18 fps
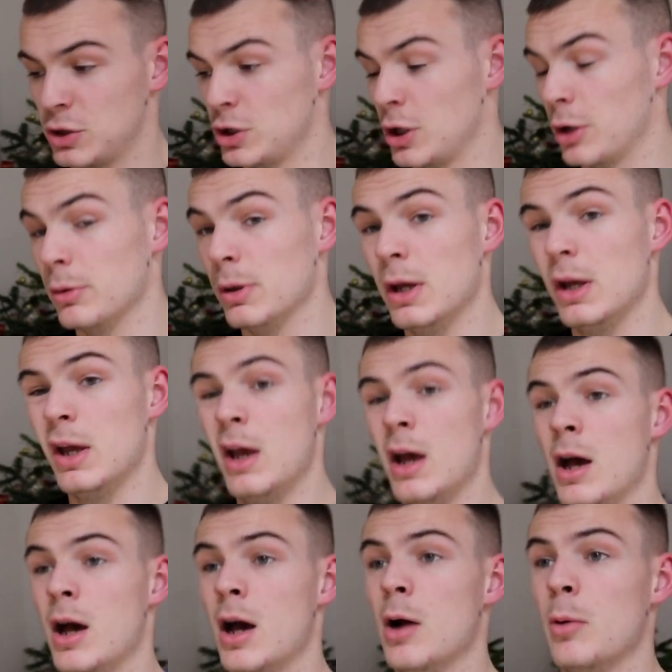So
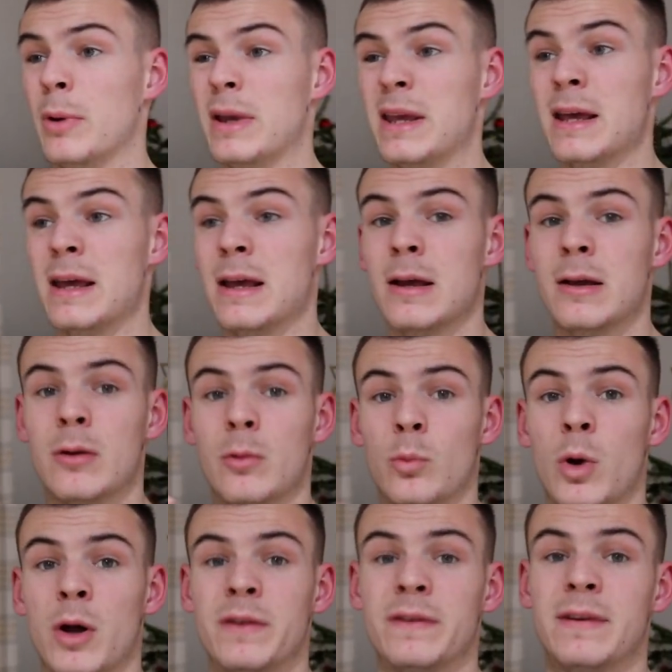uh, we hit
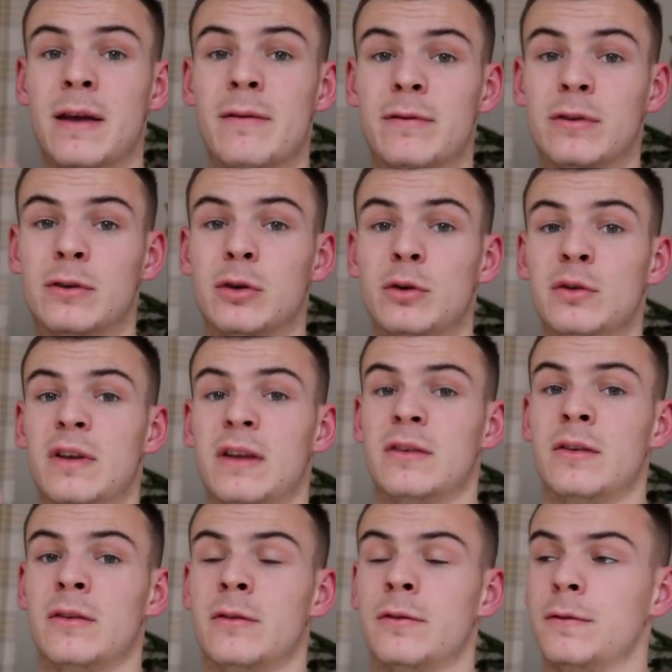one ten for two
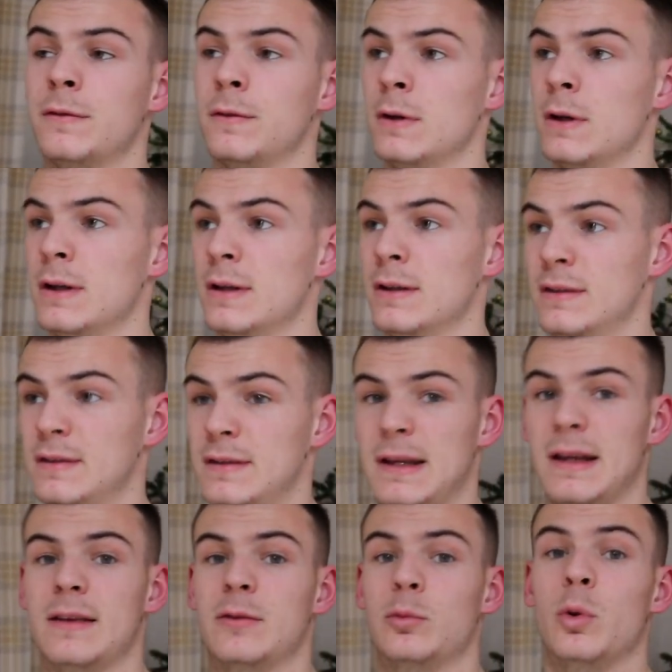sets of
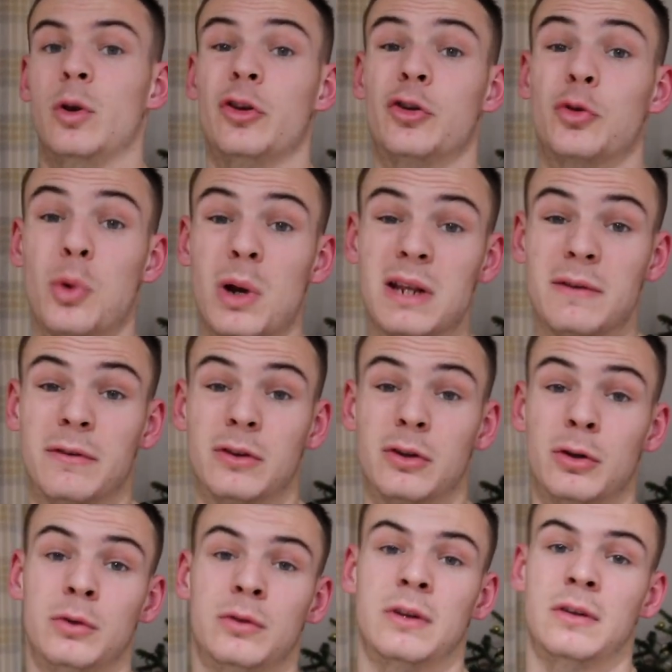six, one twenty for
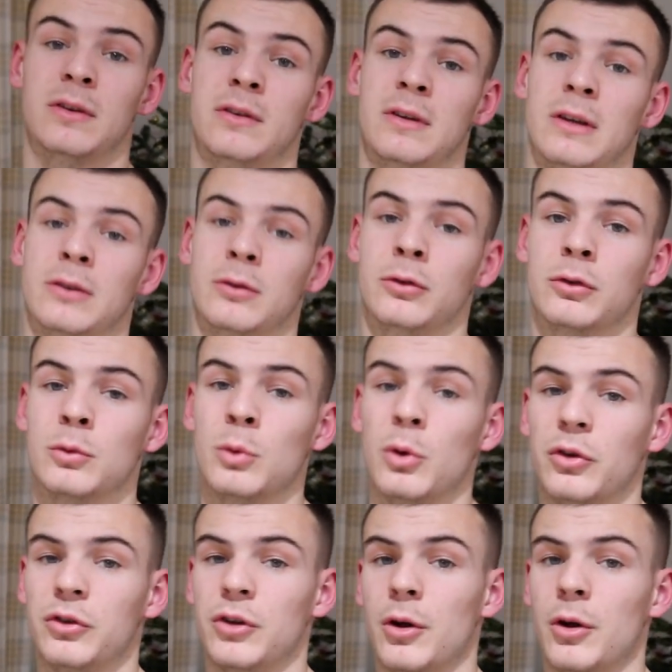two sets of six on squats.